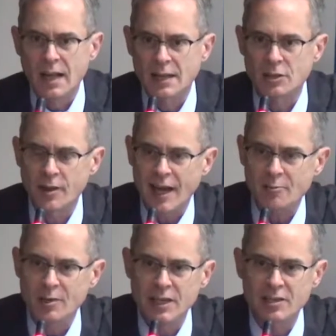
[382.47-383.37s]
And so
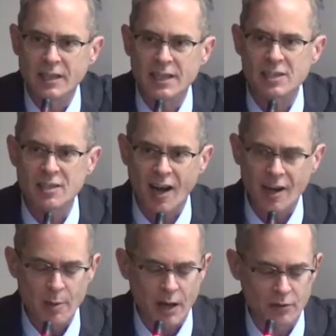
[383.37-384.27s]
that means that it's
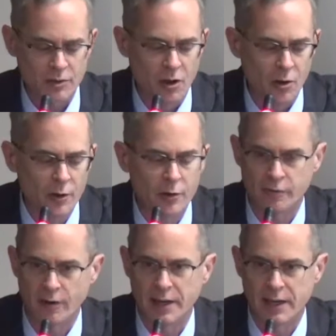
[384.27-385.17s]
not about donor
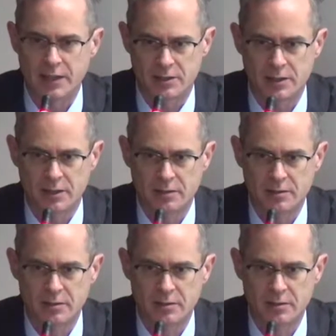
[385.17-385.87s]
financing